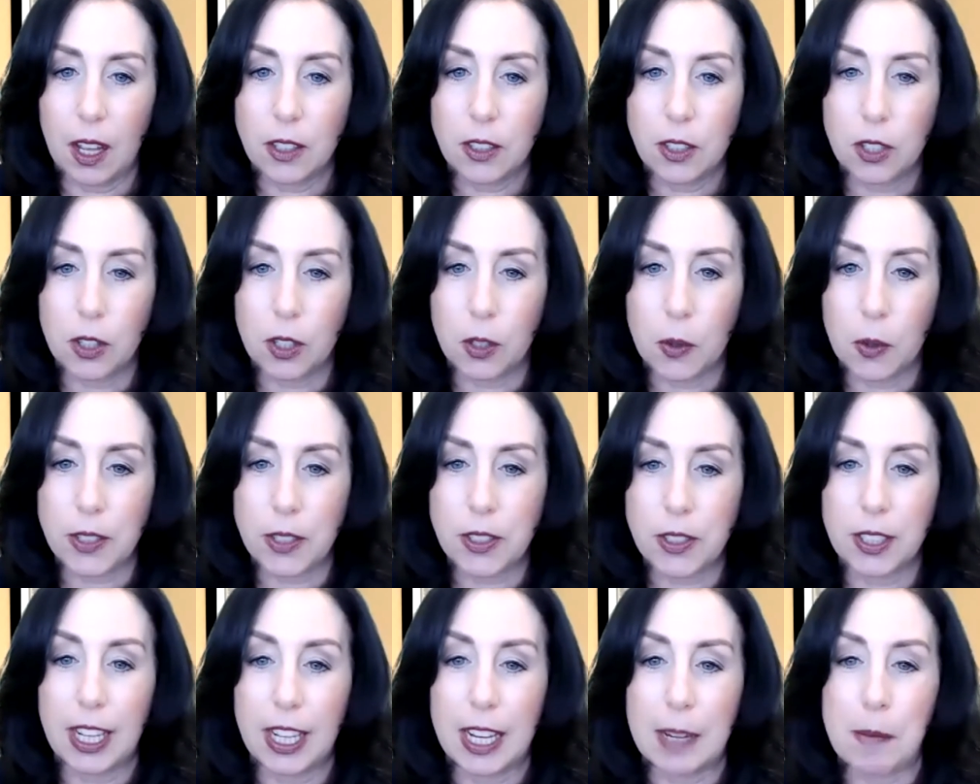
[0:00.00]
so the
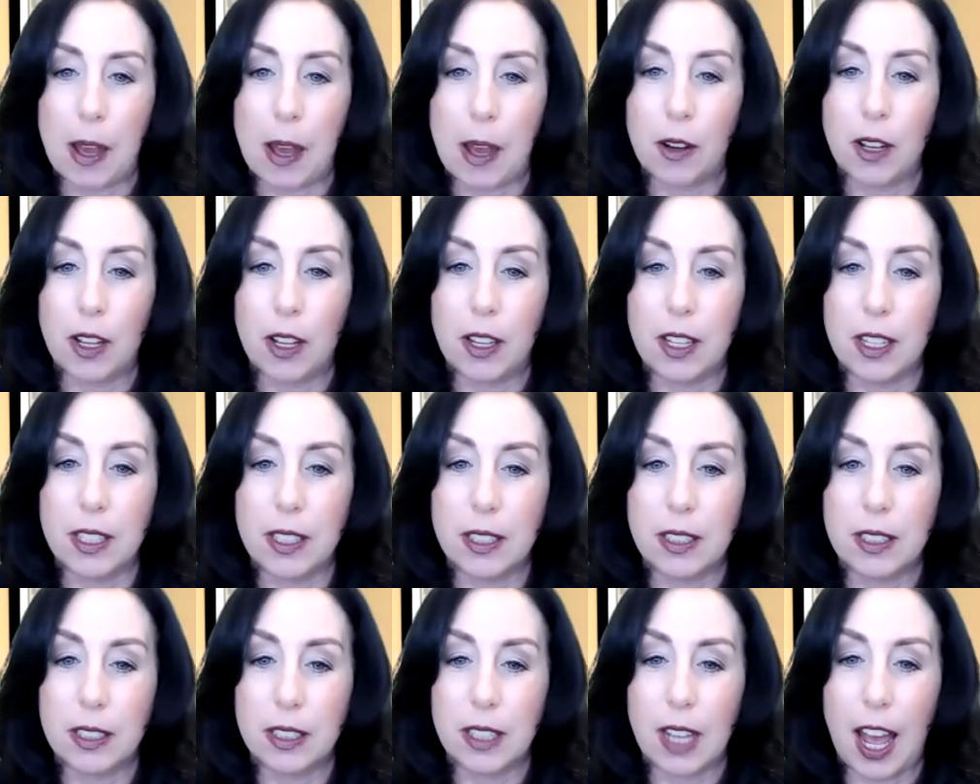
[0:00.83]
question came out
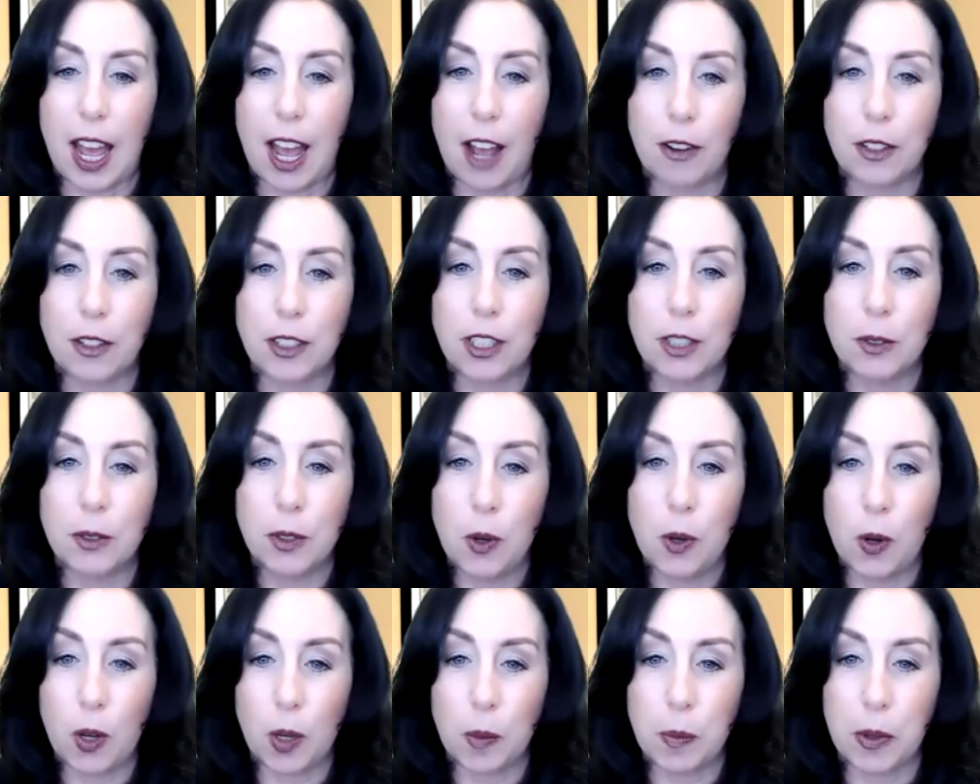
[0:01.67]
is how do you
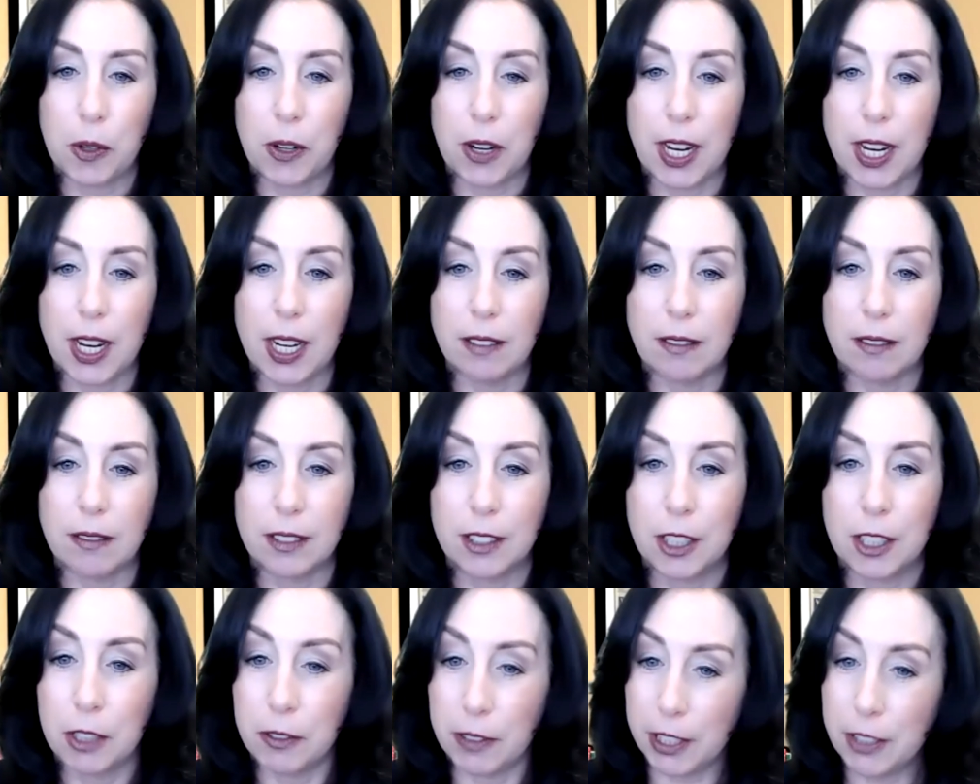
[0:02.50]
incorporate
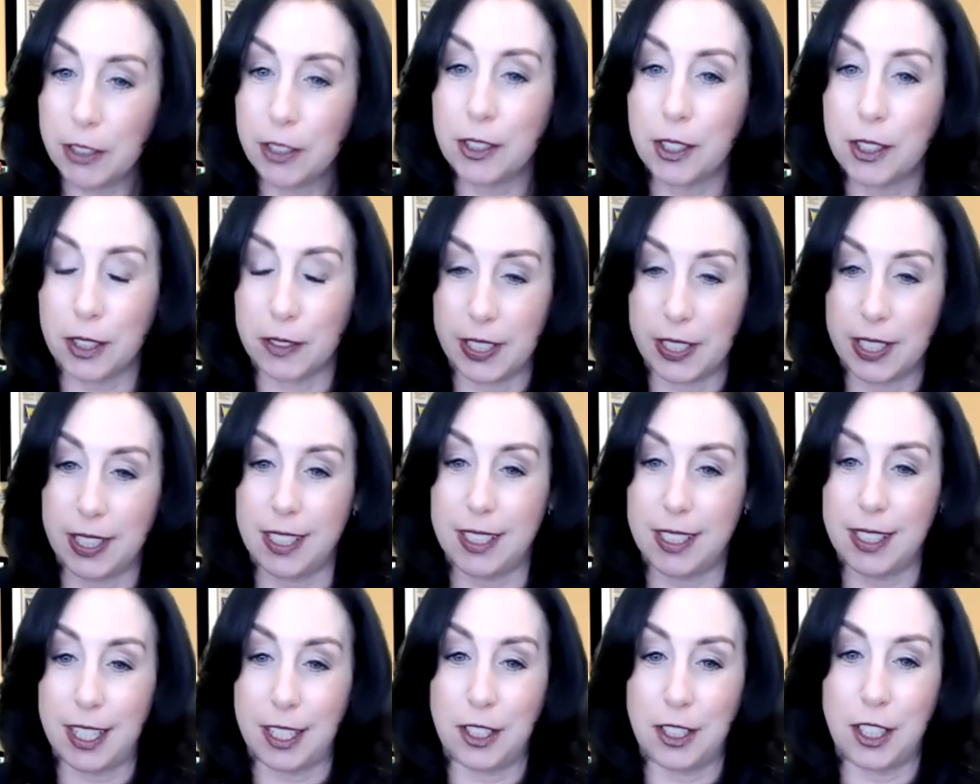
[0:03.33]
career
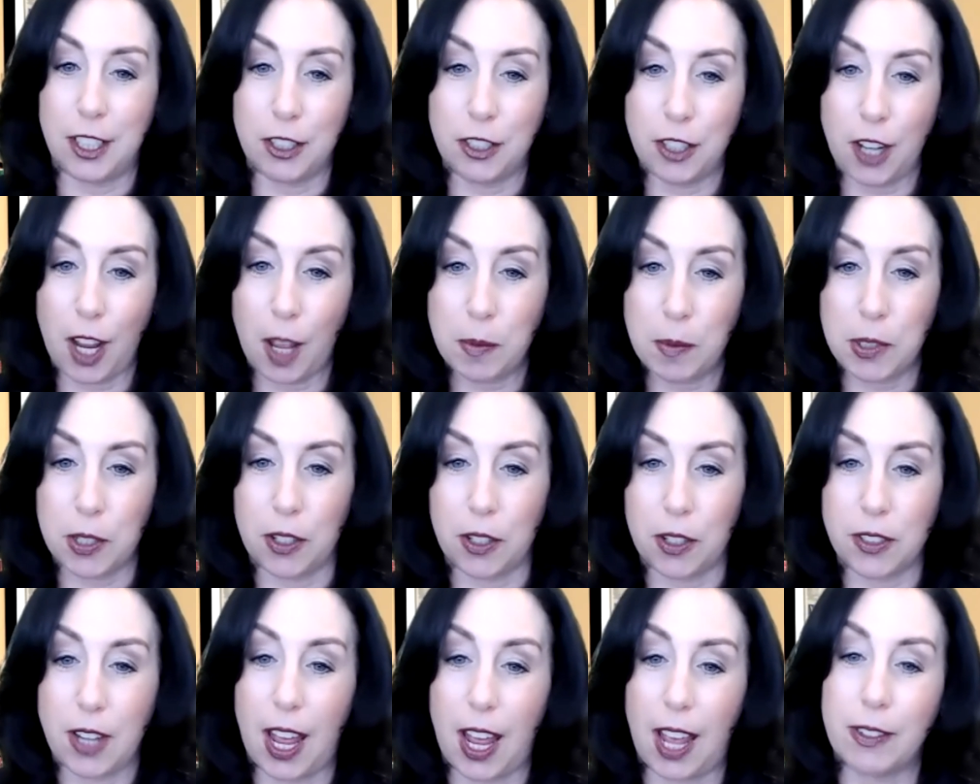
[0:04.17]
services into your job
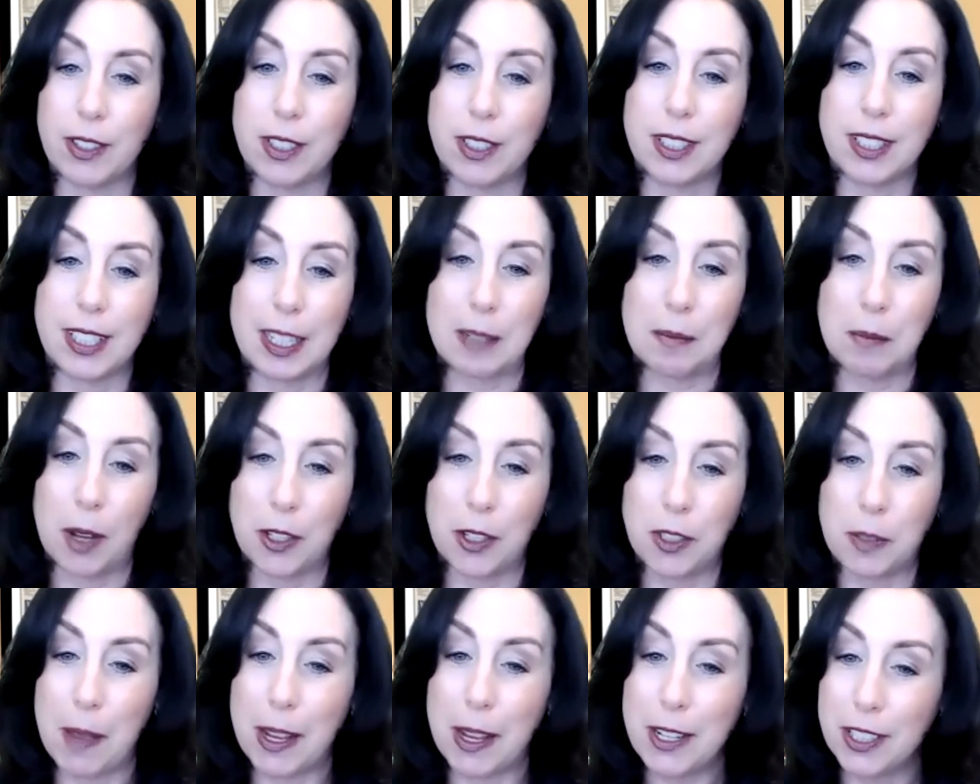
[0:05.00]
search? Haven't seen
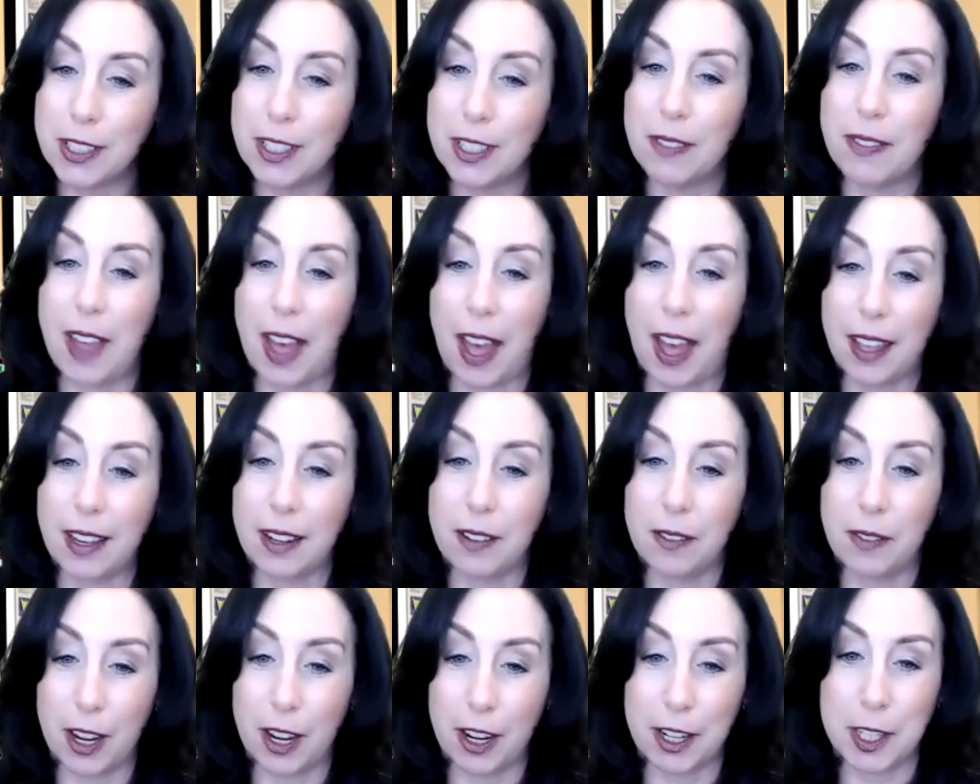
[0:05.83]
much mention of that
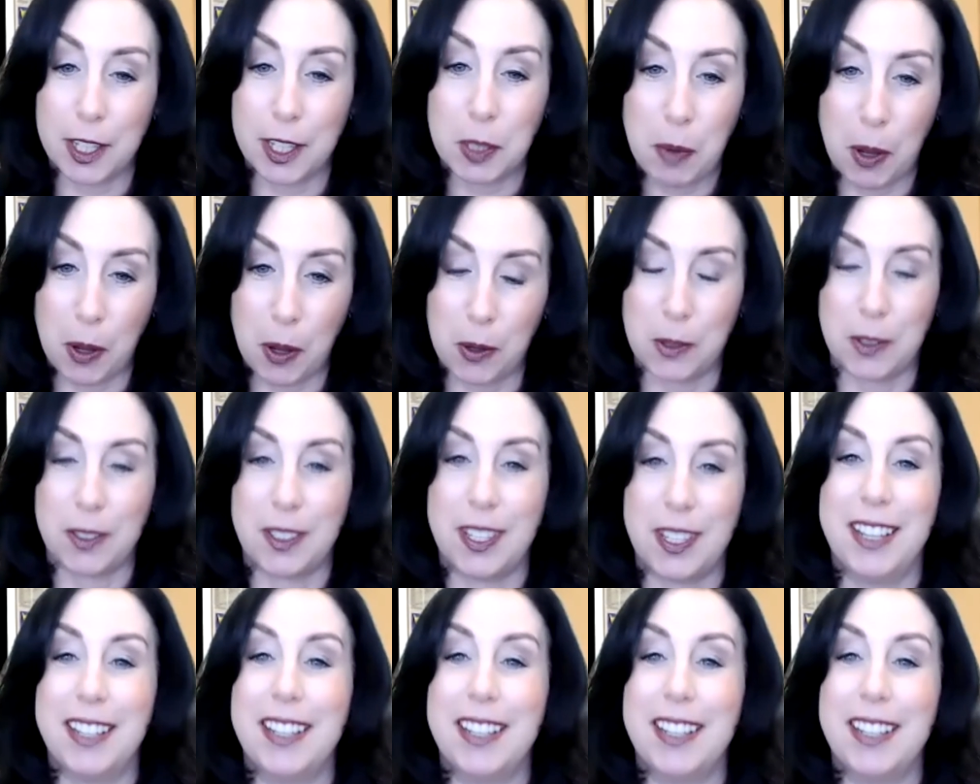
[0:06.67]
in various posts.